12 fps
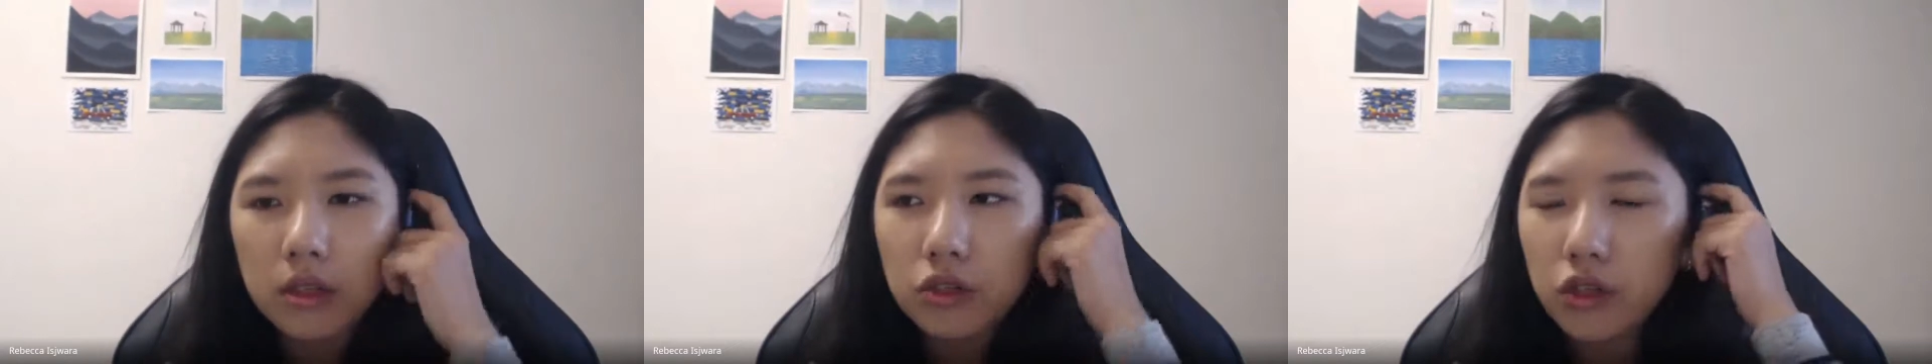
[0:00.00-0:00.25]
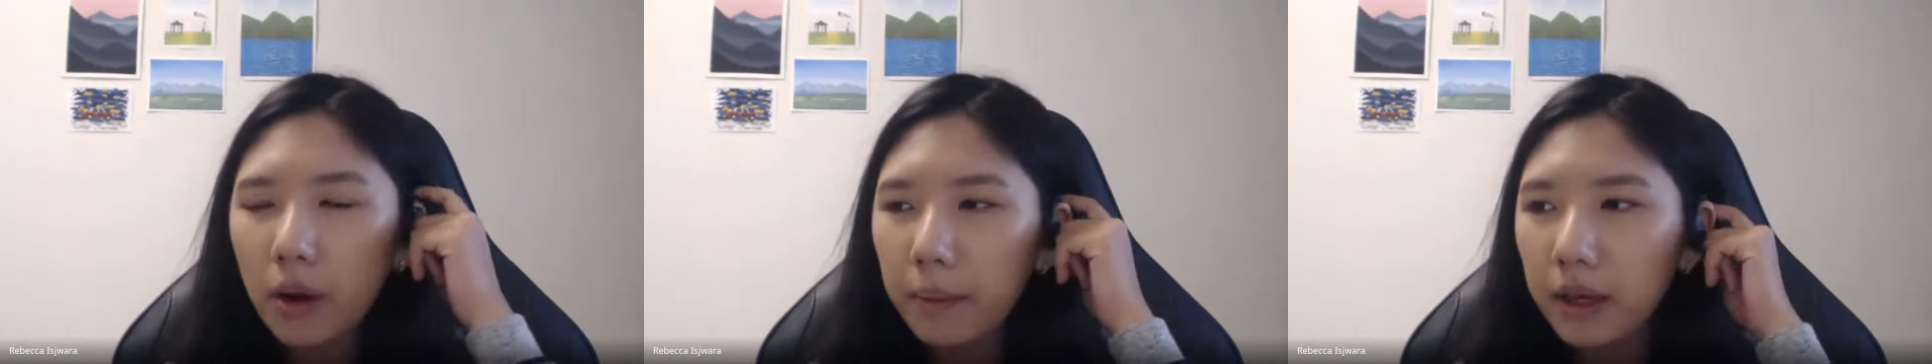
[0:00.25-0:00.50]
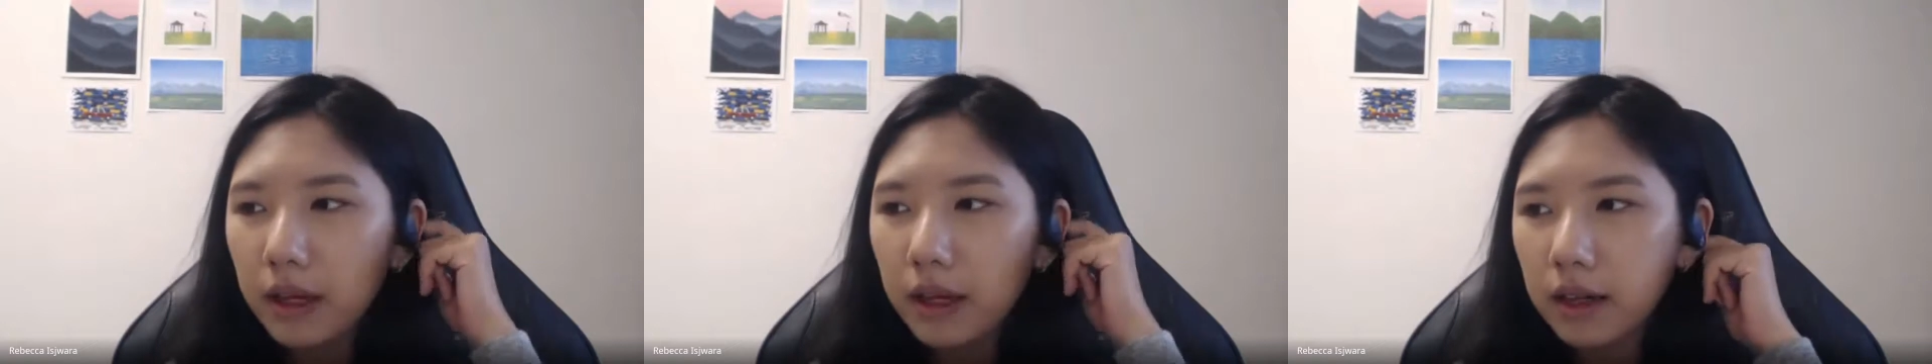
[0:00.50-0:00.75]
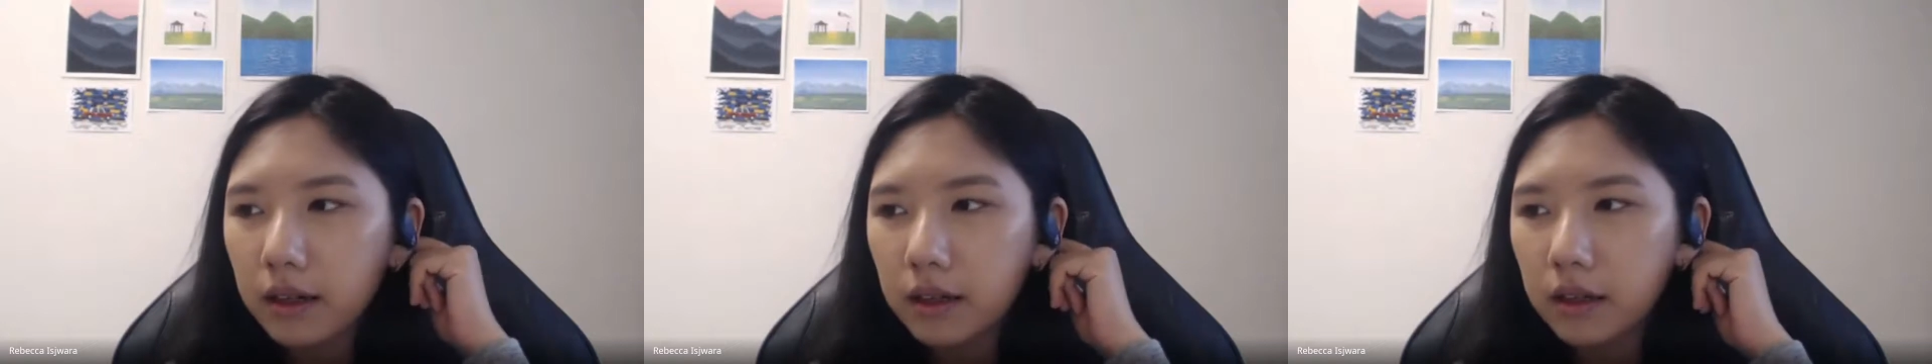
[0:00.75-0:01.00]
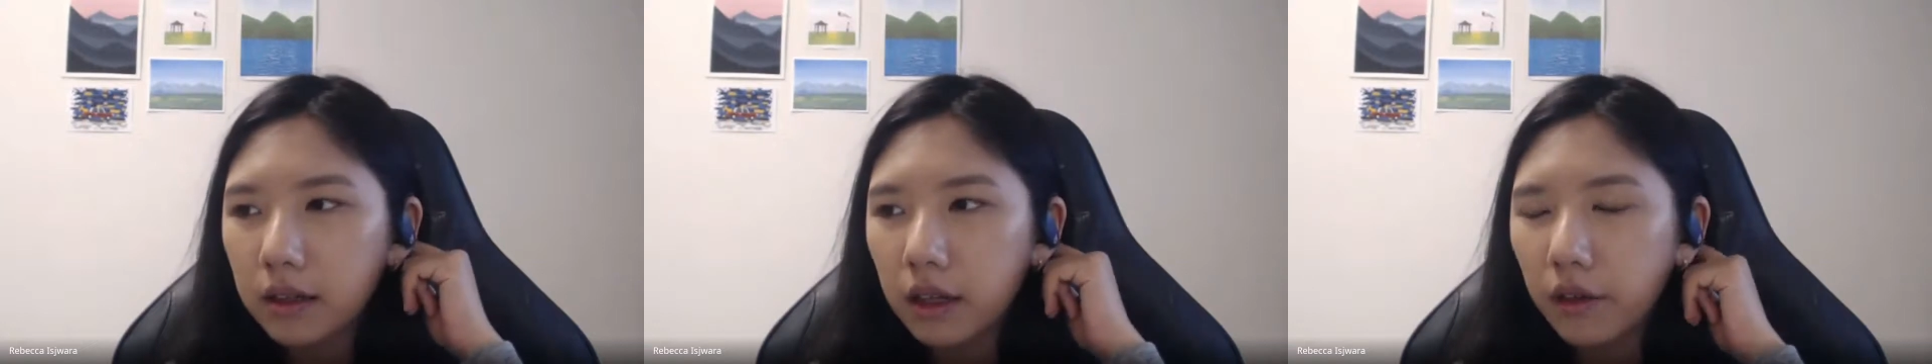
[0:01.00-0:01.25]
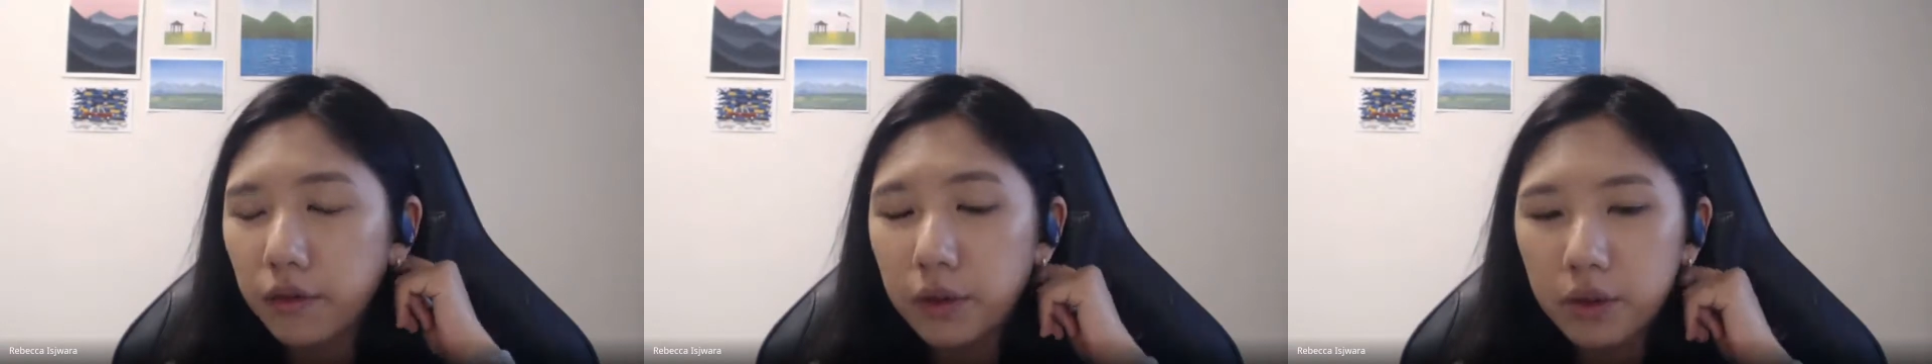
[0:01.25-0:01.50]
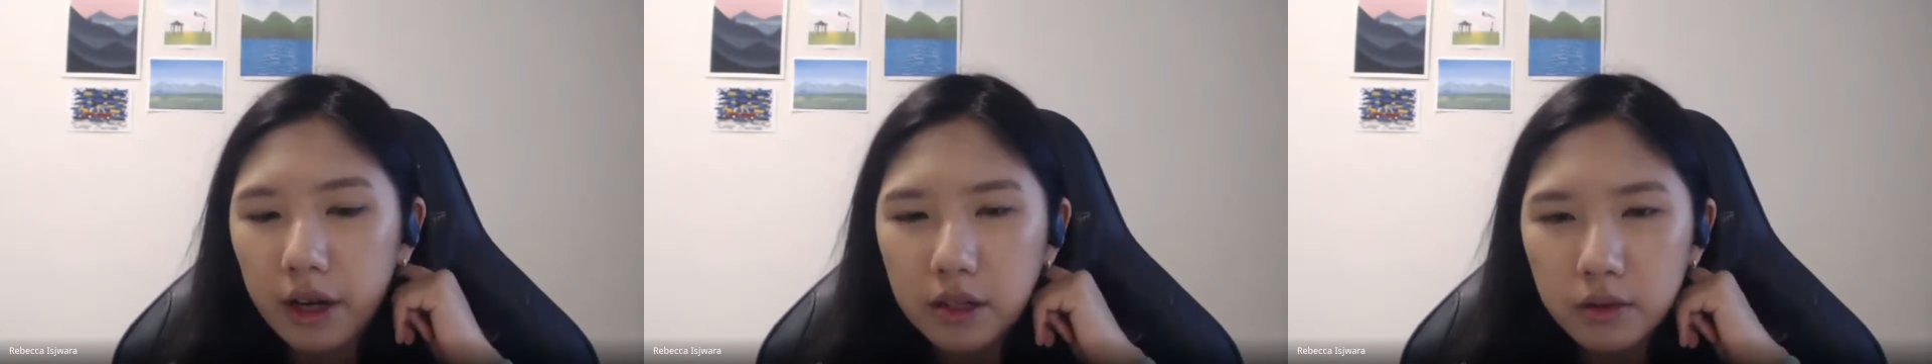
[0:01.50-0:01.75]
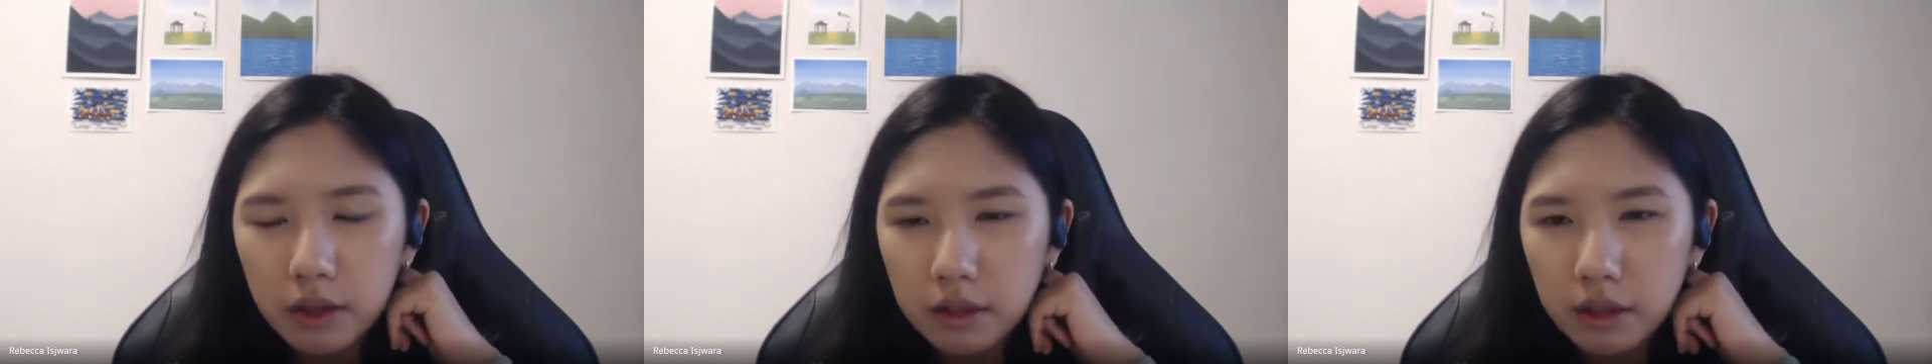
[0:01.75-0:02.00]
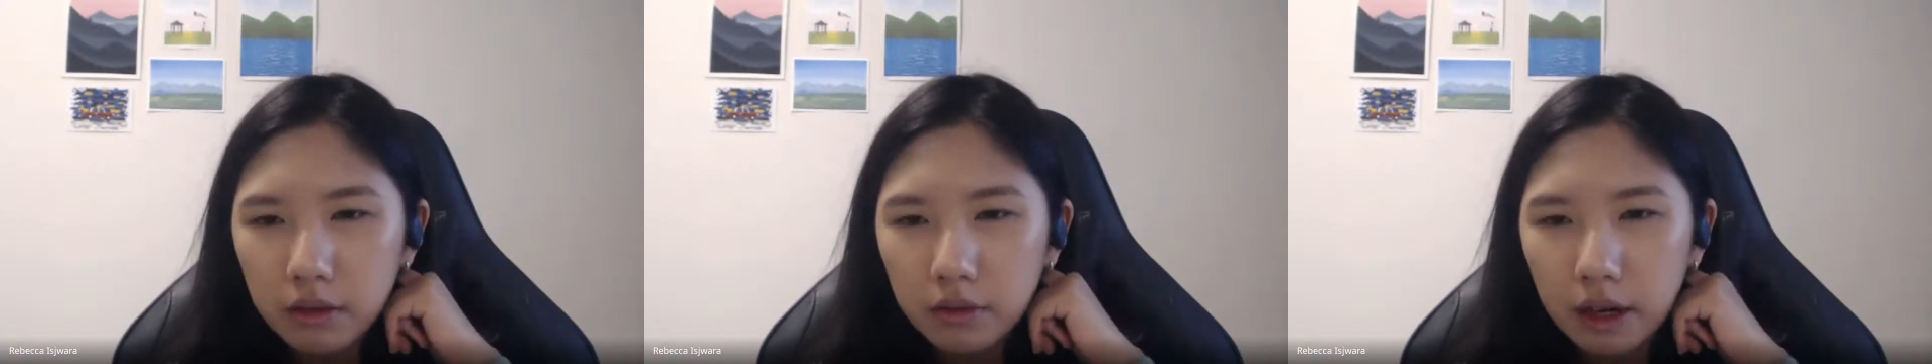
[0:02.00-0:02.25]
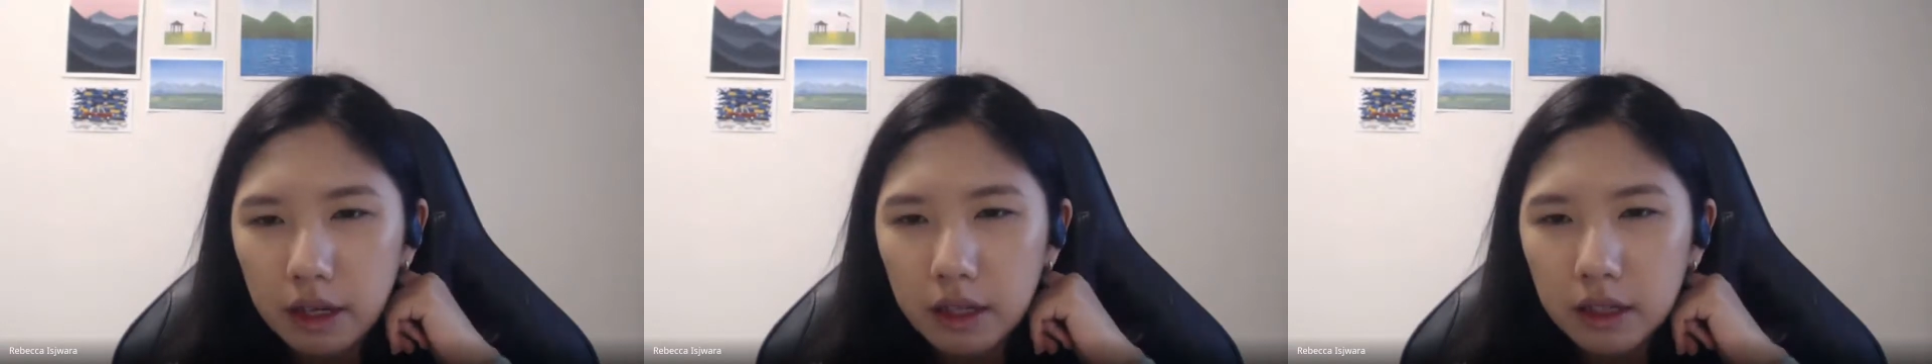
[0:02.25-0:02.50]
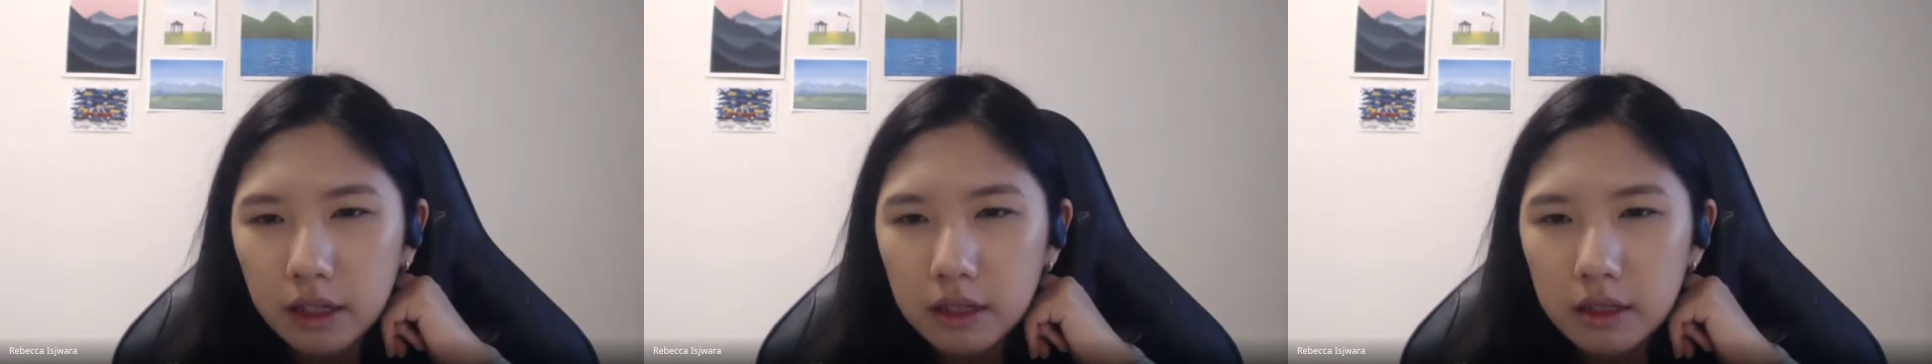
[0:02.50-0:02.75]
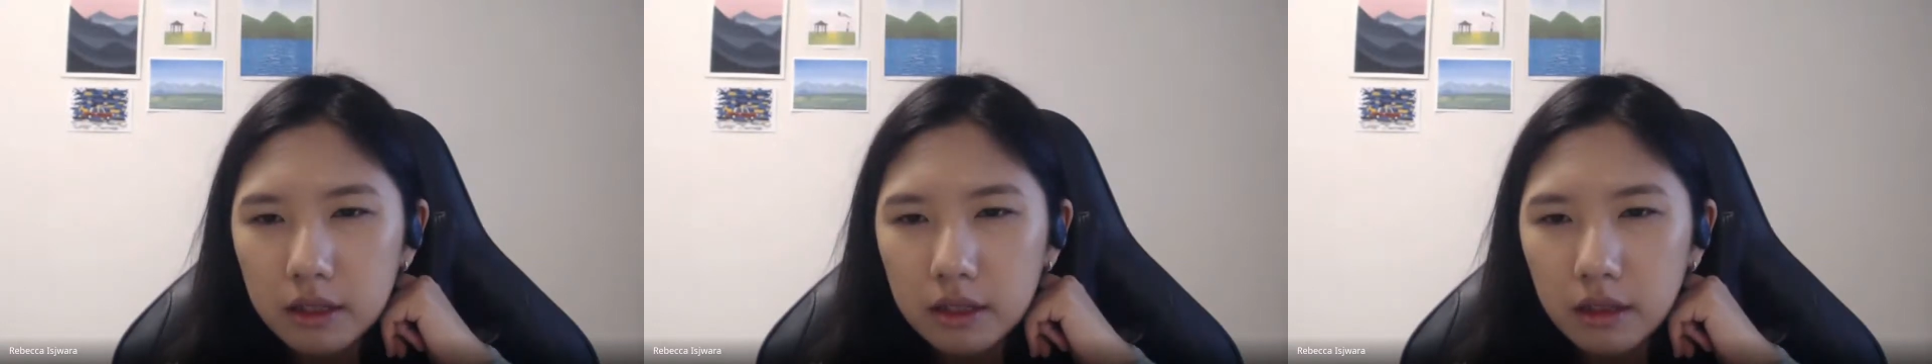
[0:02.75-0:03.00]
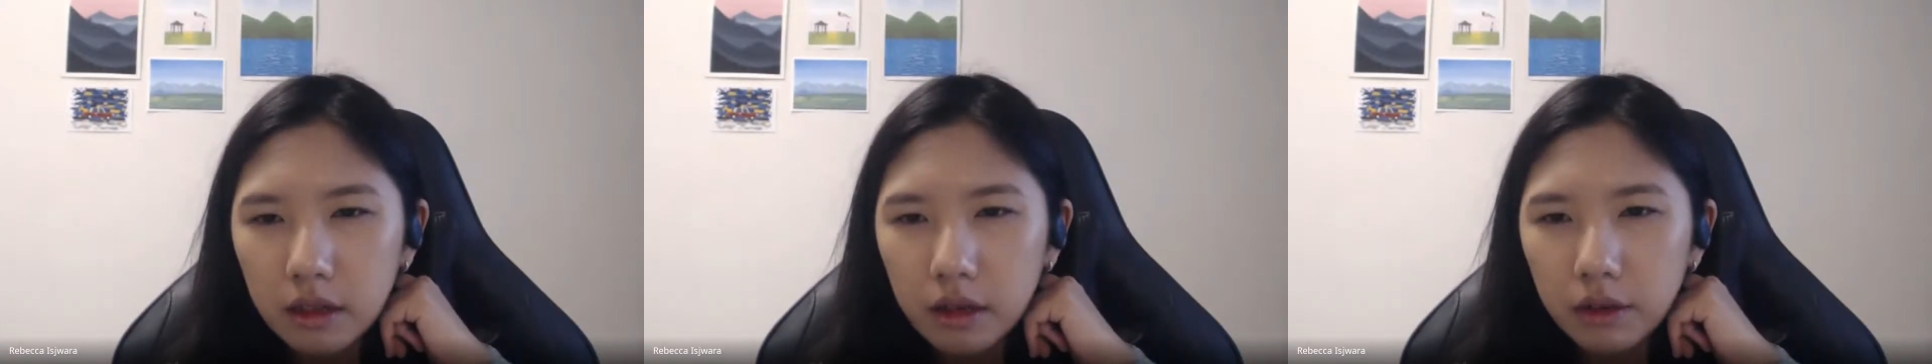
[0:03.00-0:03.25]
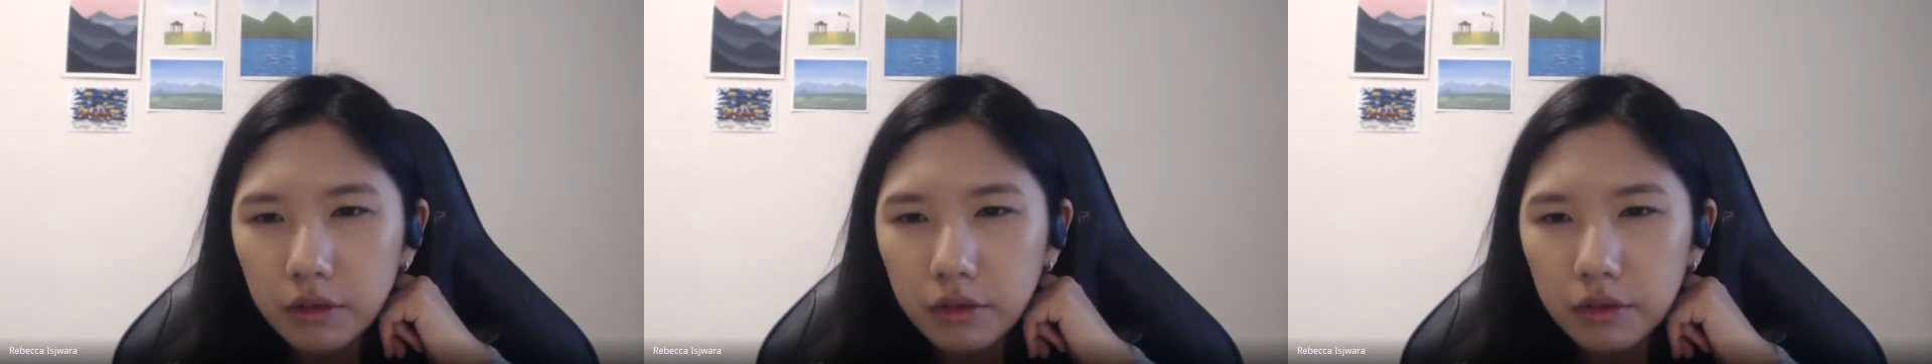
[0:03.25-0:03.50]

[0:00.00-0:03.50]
drop me an if you guys want a running list of.